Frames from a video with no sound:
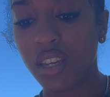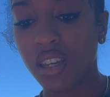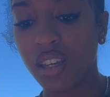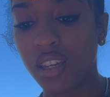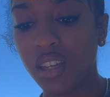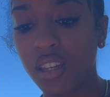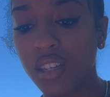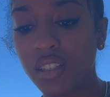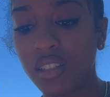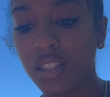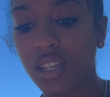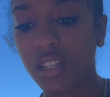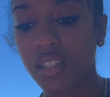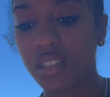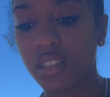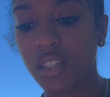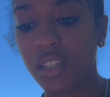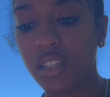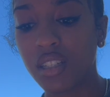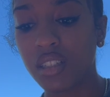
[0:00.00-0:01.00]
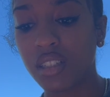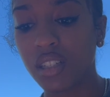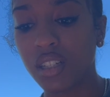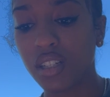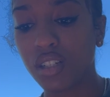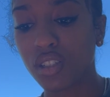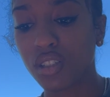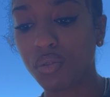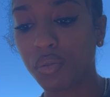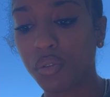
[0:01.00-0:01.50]
He says these
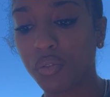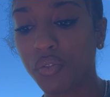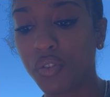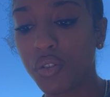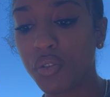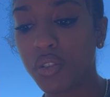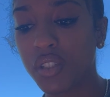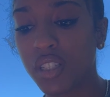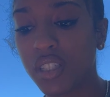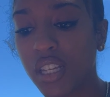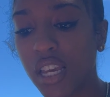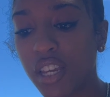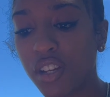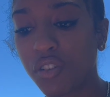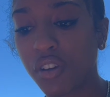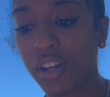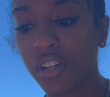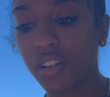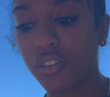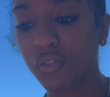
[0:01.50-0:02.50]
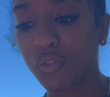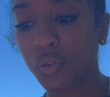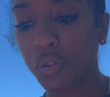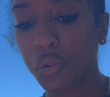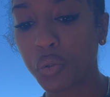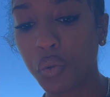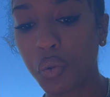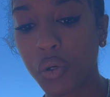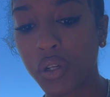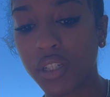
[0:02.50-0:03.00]
leaders refuse to take credit for
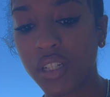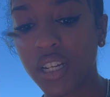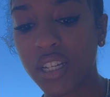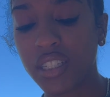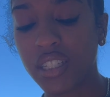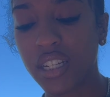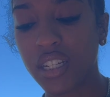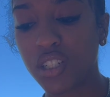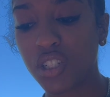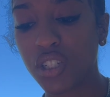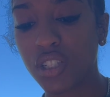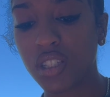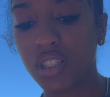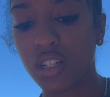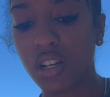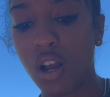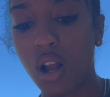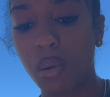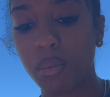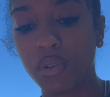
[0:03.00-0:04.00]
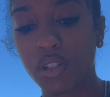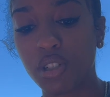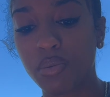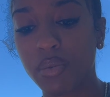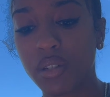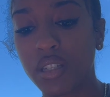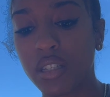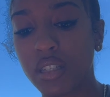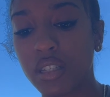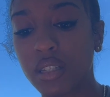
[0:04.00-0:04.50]
their organization's
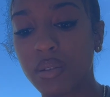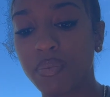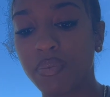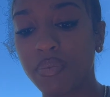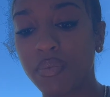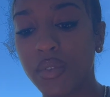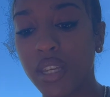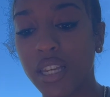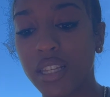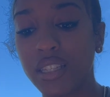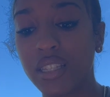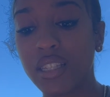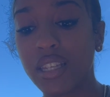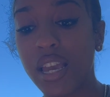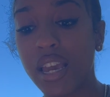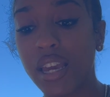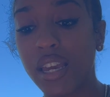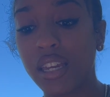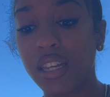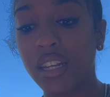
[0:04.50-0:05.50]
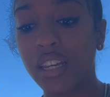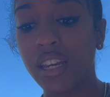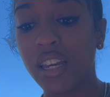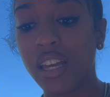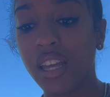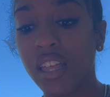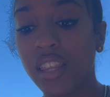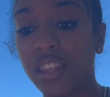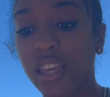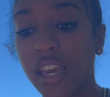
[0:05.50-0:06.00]
accomplishments. Instead,
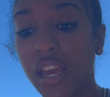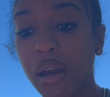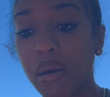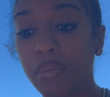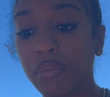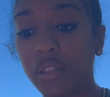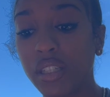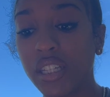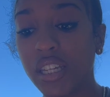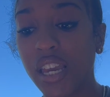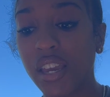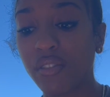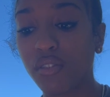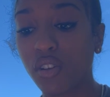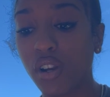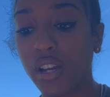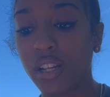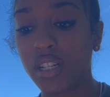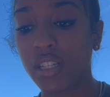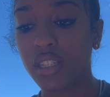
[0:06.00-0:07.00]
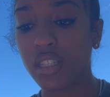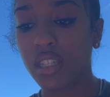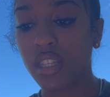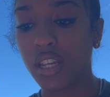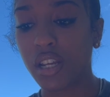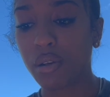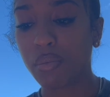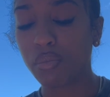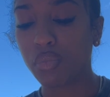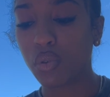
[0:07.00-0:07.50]
they humbly gave credit to
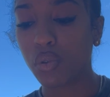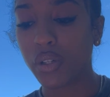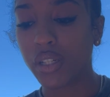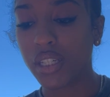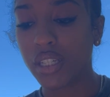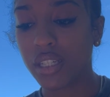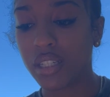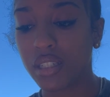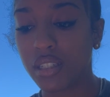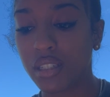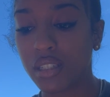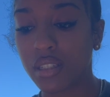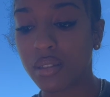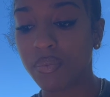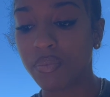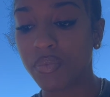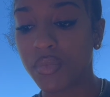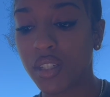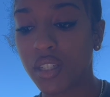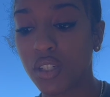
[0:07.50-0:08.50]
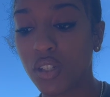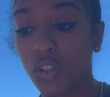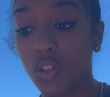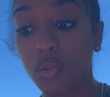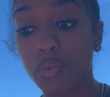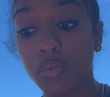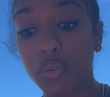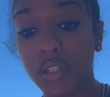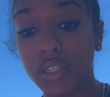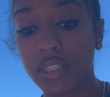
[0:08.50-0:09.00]
their employees.
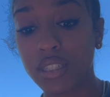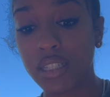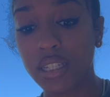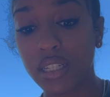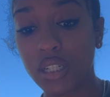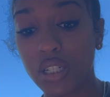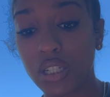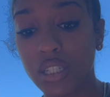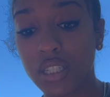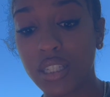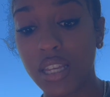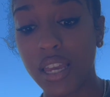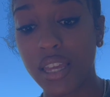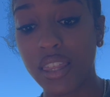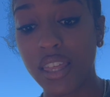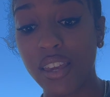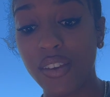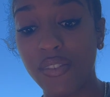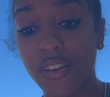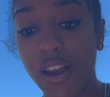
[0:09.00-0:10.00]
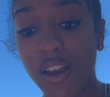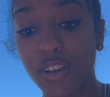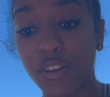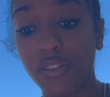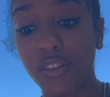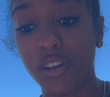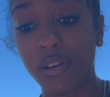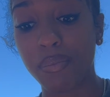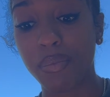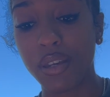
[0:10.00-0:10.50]
Numerous leaders say they value
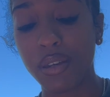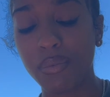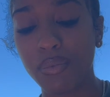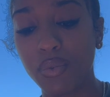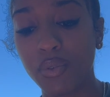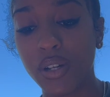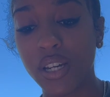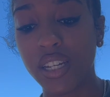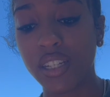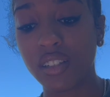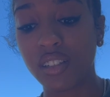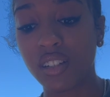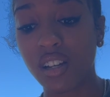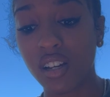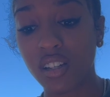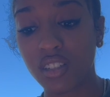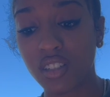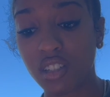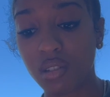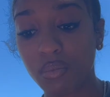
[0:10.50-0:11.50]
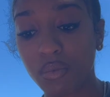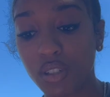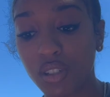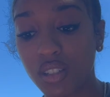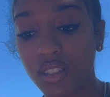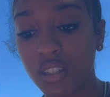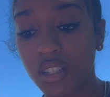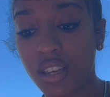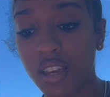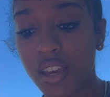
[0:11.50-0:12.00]
their people and customers.
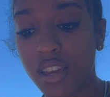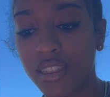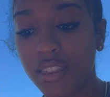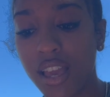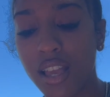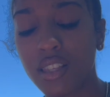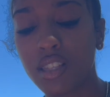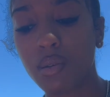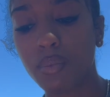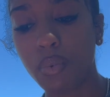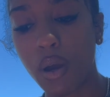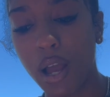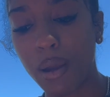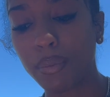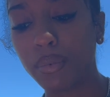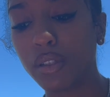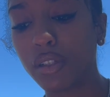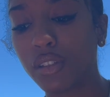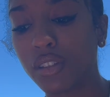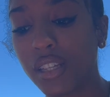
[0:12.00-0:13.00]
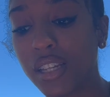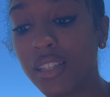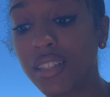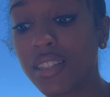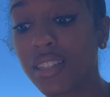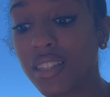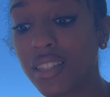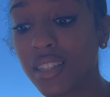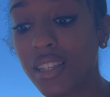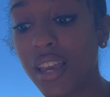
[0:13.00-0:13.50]
That's a popular thing
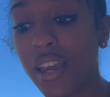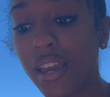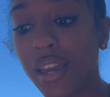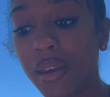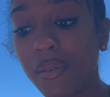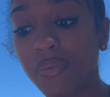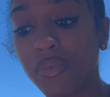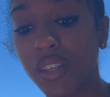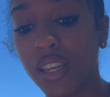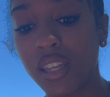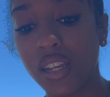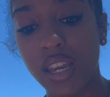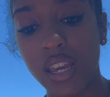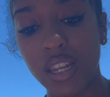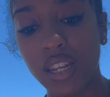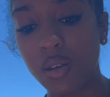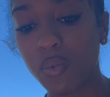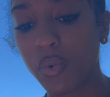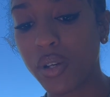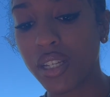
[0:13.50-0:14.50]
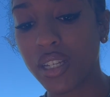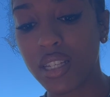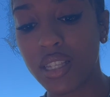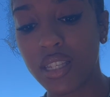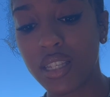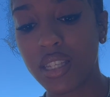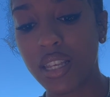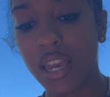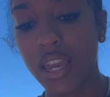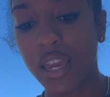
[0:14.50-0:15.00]
to say, and anyone can
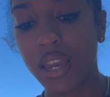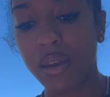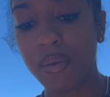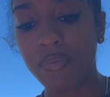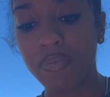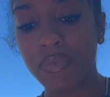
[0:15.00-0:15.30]
say it.